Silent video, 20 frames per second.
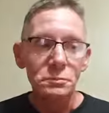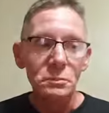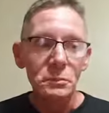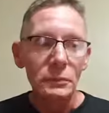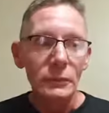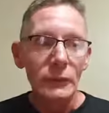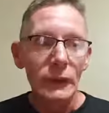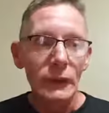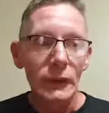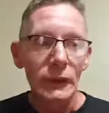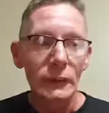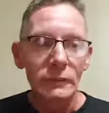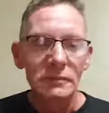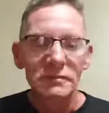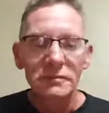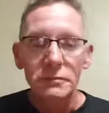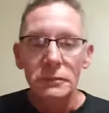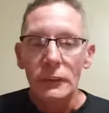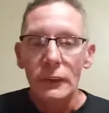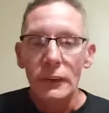Who what
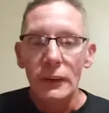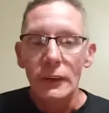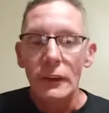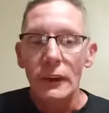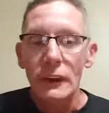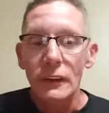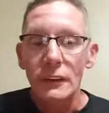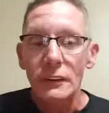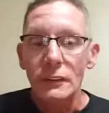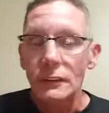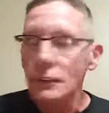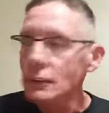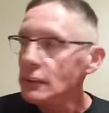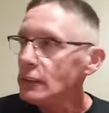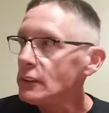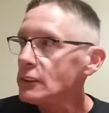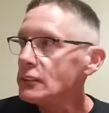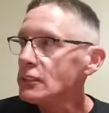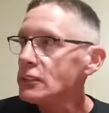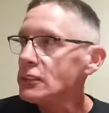now? And
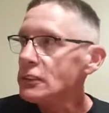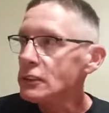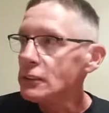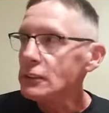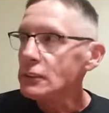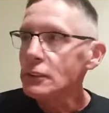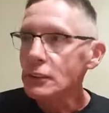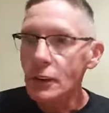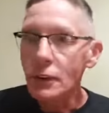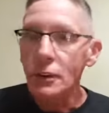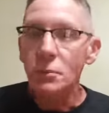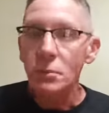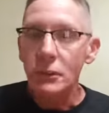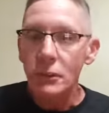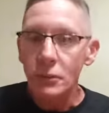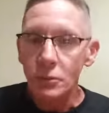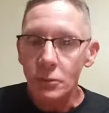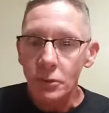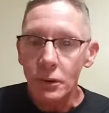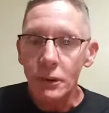it's going to be
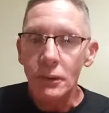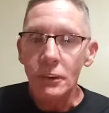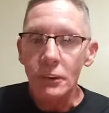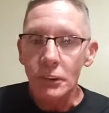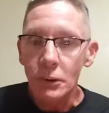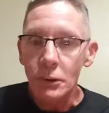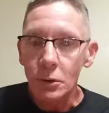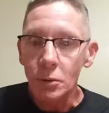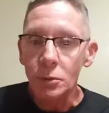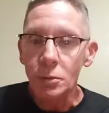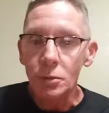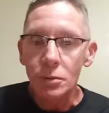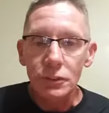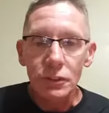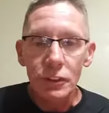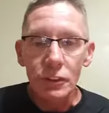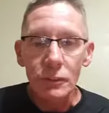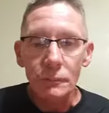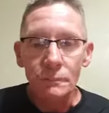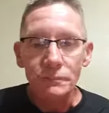really cool.
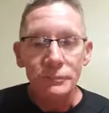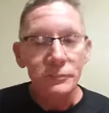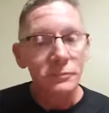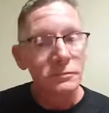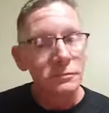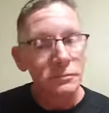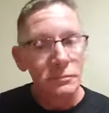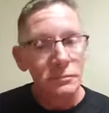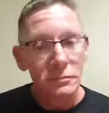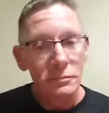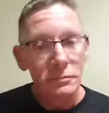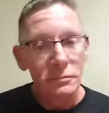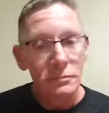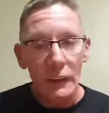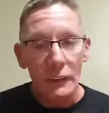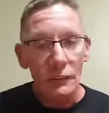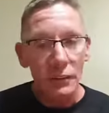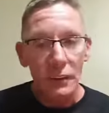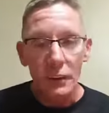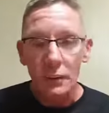So,
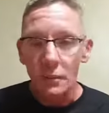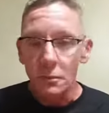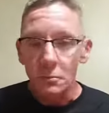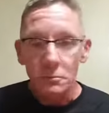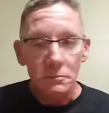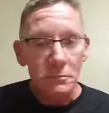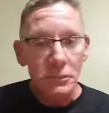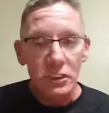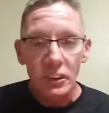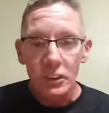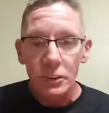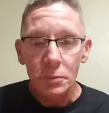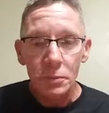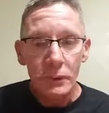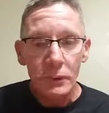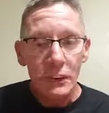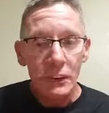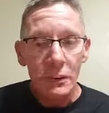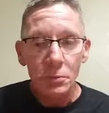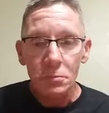from 6
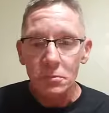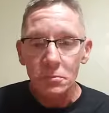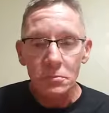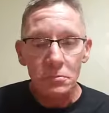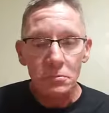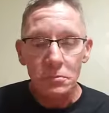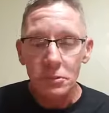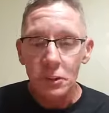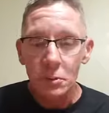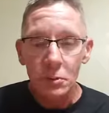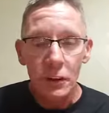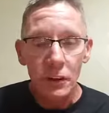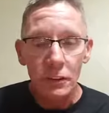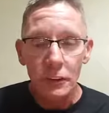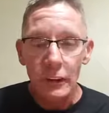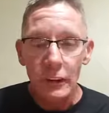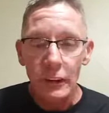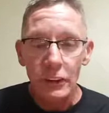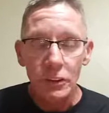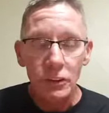p.m. tomorrow
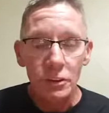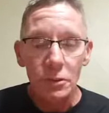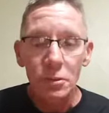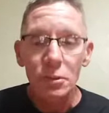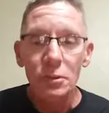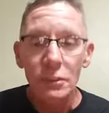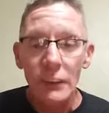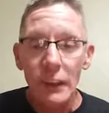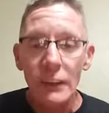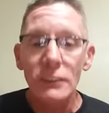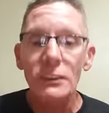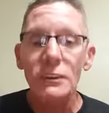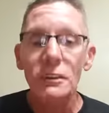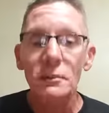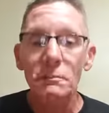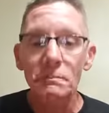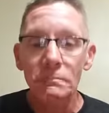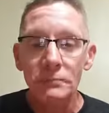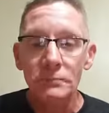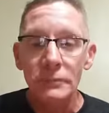night till 3
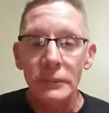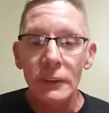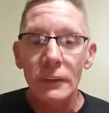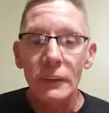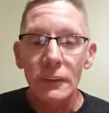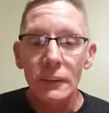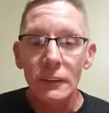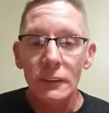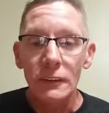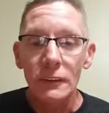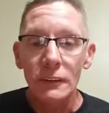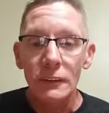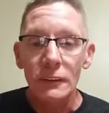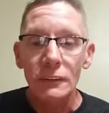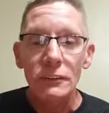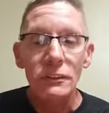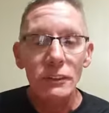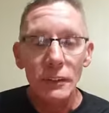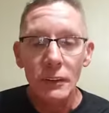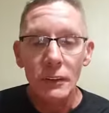a.m. Uh,
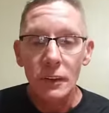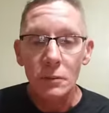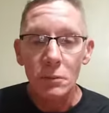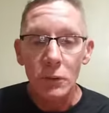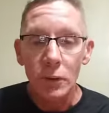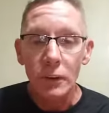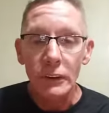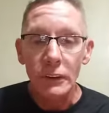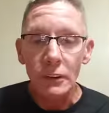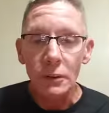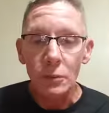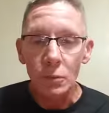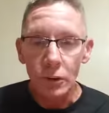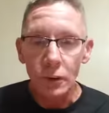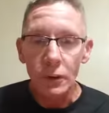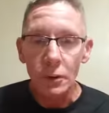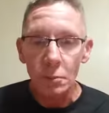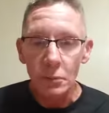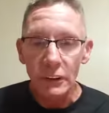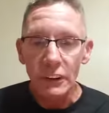Sunday morning, we're
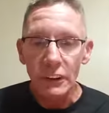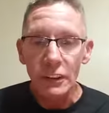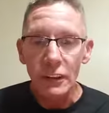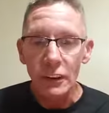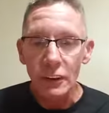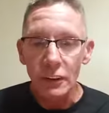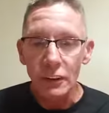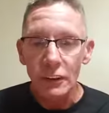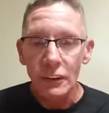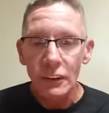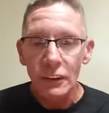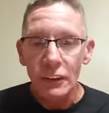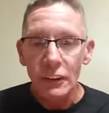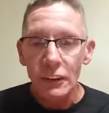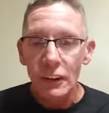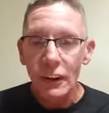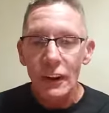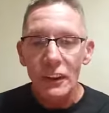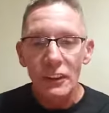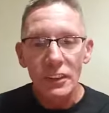going to be oh, there.
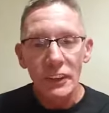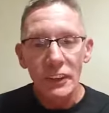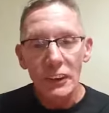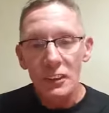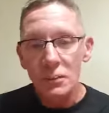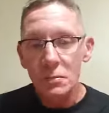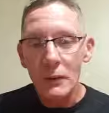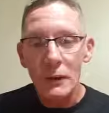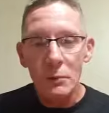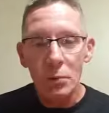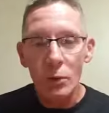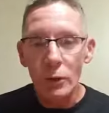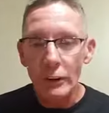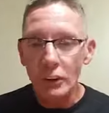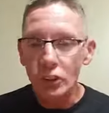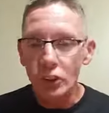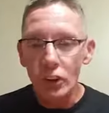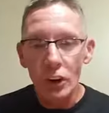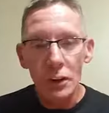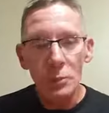Possession. There's my boy
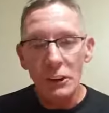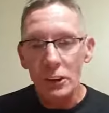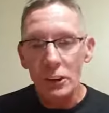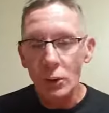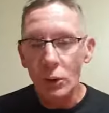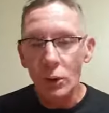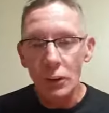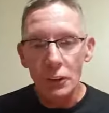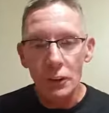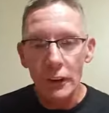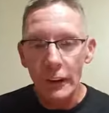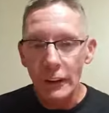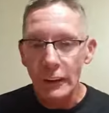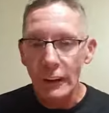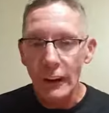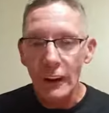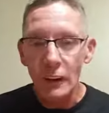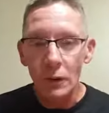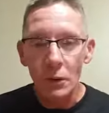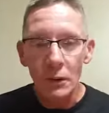Jeremy York right
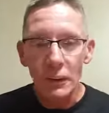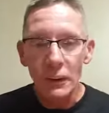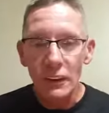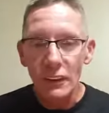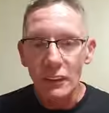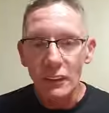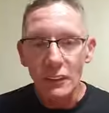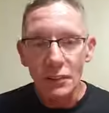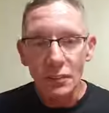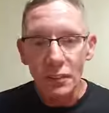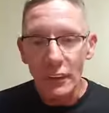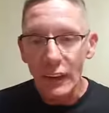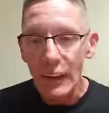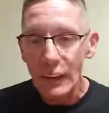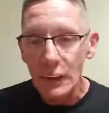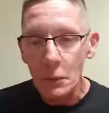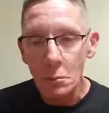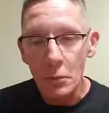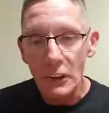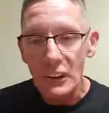now. If I
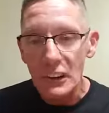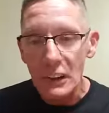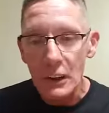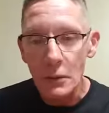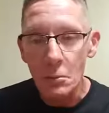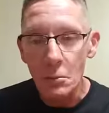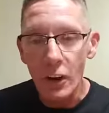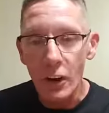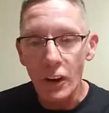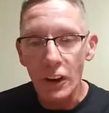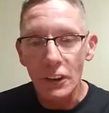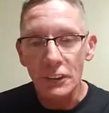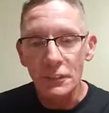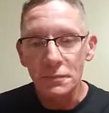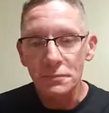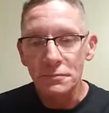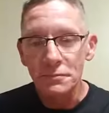can bring him on,